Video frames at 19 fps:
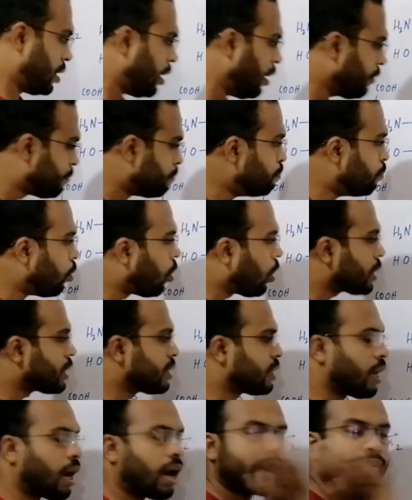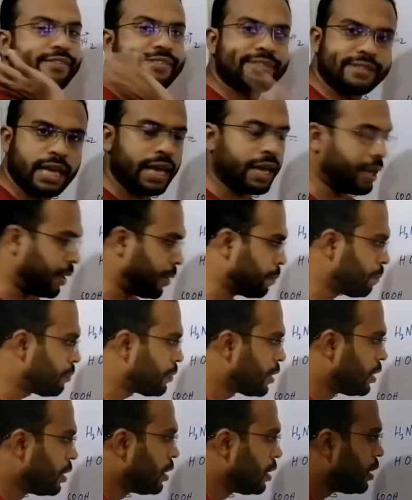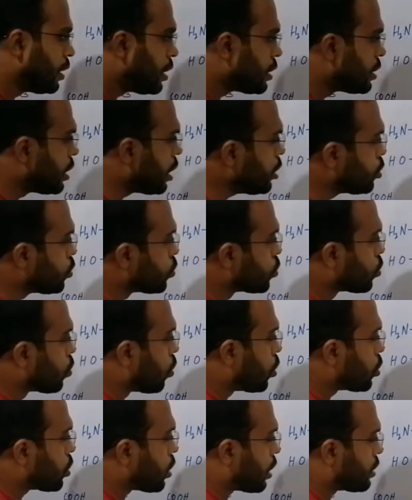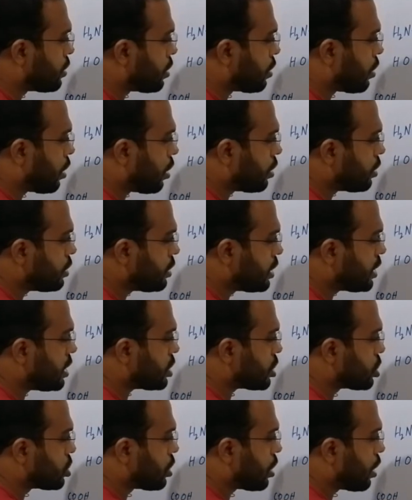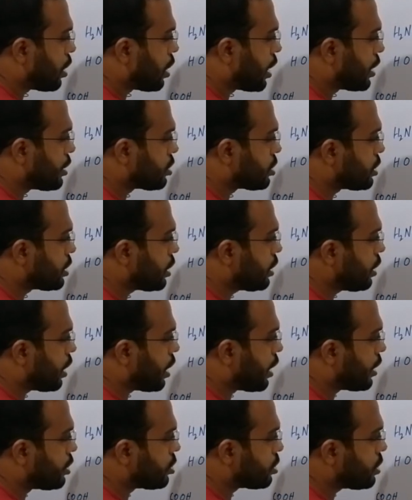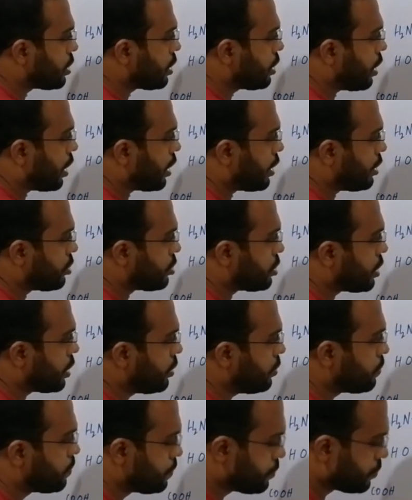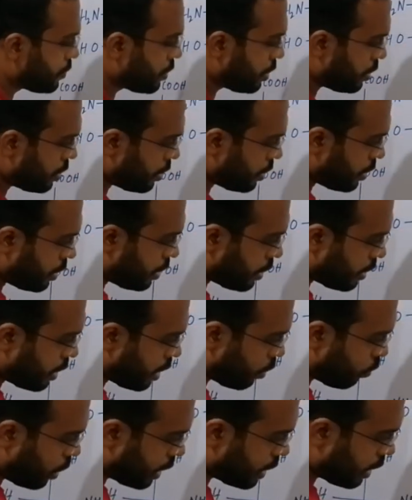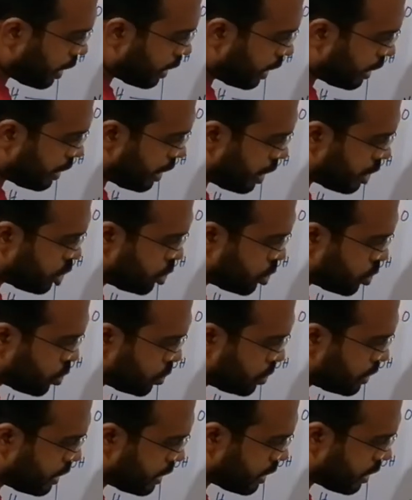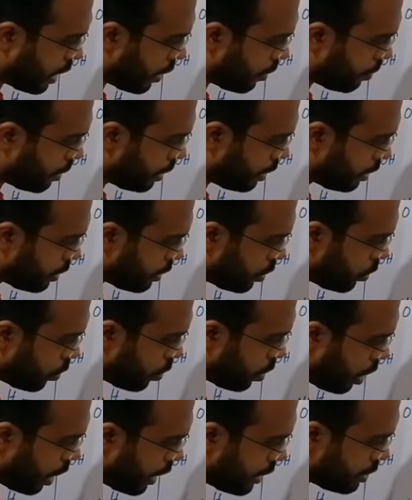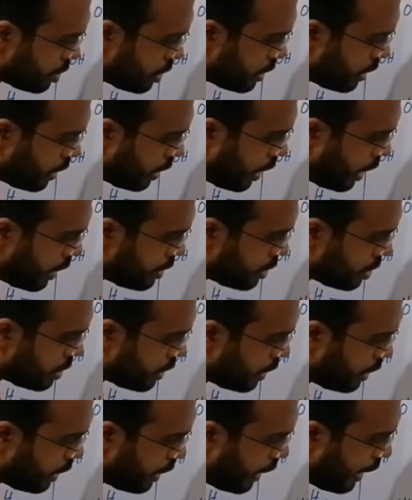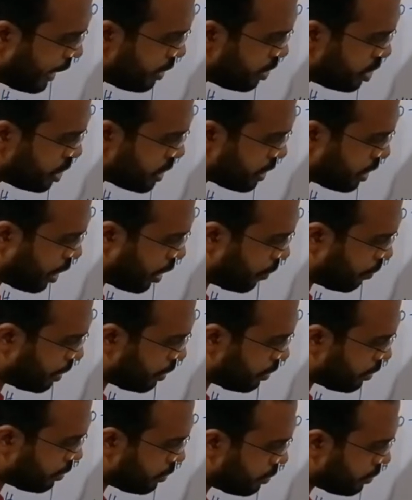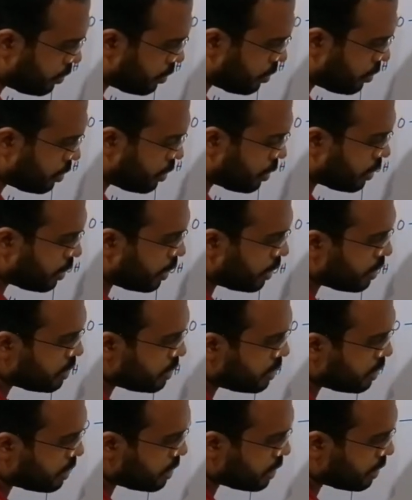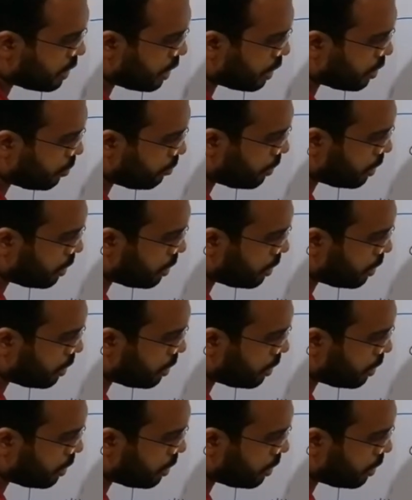if both are same, then you go to these hydrogen, hydrogen, hydrogen. Here what are attached to this carbon? Hydrogen, hydrogen and this carbon. That is, this is nothing